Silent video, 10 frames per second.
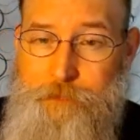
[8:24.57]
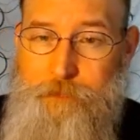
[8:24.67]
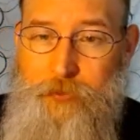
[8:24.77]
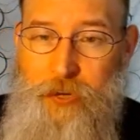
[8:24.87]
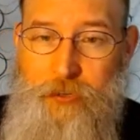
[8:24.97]

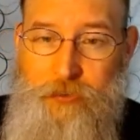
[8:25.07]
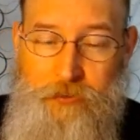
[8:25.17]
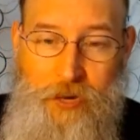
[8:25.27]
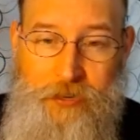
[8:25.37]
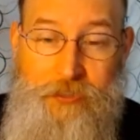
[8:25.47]

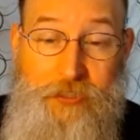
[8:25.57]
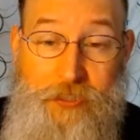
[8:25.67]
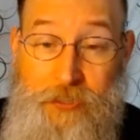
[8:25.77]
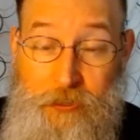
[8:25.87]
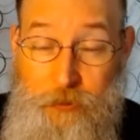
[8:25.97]
didn't see
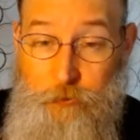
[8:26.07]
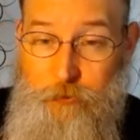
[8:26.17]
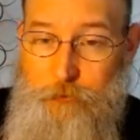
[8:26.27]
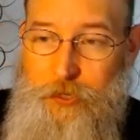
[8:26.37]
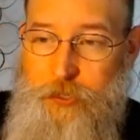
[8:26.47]
any clear
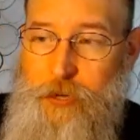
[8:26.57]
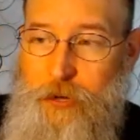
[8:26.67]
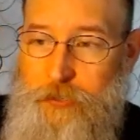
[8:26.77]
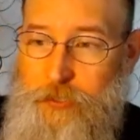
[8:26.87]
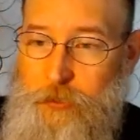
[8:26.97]
information on
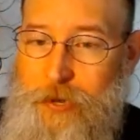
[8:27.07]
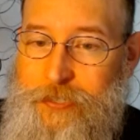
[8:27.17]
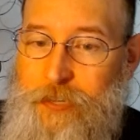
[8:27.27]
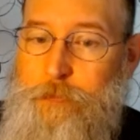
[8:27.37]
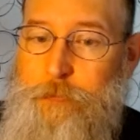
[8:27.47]
it, so I
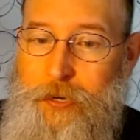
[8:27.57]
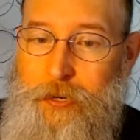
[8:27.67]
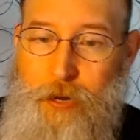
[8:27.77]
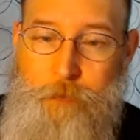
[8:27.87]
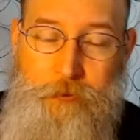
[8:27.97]
didn't pick it
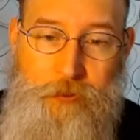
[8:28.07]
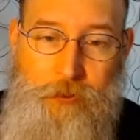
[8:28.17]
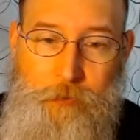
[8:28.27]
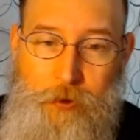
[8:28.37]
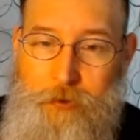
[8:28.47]
up. And so
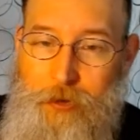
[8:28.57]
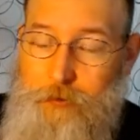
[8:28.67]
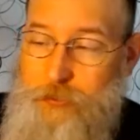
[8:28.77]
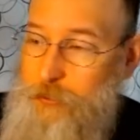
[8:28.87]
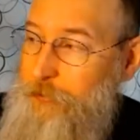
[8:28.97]
maybe that
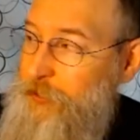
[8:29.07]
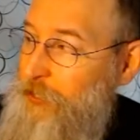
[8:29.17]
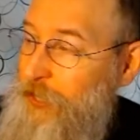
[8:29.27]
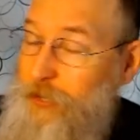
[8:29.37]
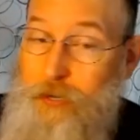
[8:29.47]
was a
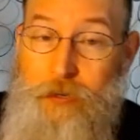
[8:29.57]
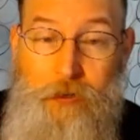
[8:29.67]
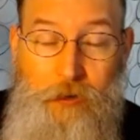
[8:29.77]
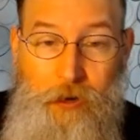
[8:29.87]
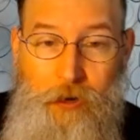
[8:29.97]
mistake
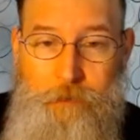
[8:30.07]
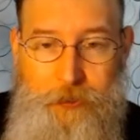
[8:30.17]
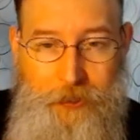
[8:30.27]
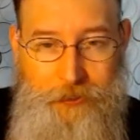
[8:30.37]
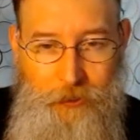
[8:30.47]
to
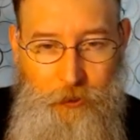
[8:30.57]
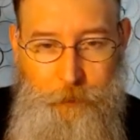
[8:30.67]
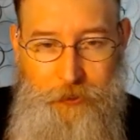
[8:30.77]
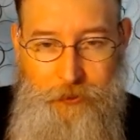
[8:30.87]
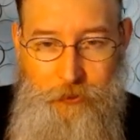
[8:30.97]
get that little
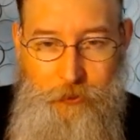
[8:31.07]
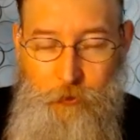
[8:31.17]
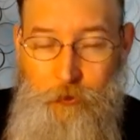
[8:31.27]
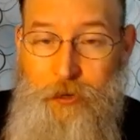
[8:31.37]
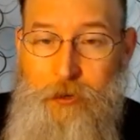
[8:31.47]
piece of the
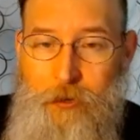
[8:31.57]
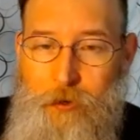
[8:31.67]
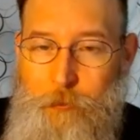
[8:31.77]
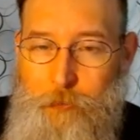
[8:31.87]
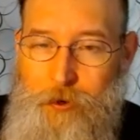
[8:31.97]
story.
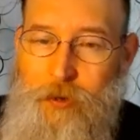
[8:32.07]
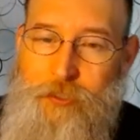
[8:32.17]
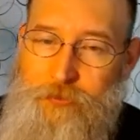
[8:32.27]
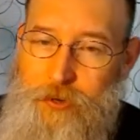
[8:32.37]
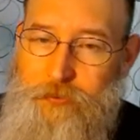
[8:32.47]
But I also
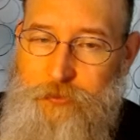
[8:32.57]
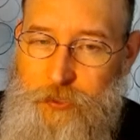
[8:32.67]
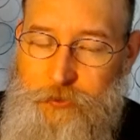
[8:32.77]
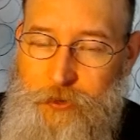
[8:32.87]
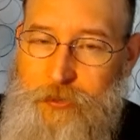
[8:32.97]
find it
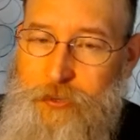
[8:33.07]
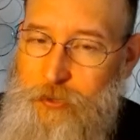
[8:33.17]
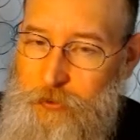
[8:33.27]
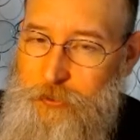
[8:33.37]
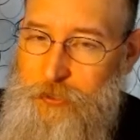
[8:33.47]
frustrating that they
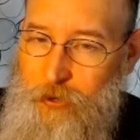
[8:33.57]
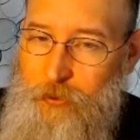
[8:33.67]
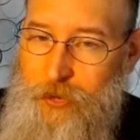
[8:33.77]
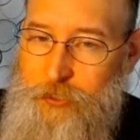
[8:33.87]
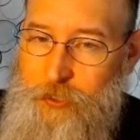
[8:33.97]
couldn't tell
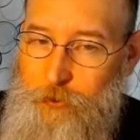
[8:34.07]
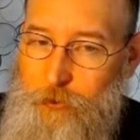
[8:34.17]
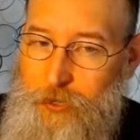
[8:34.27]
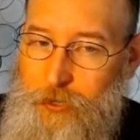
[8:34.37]
that story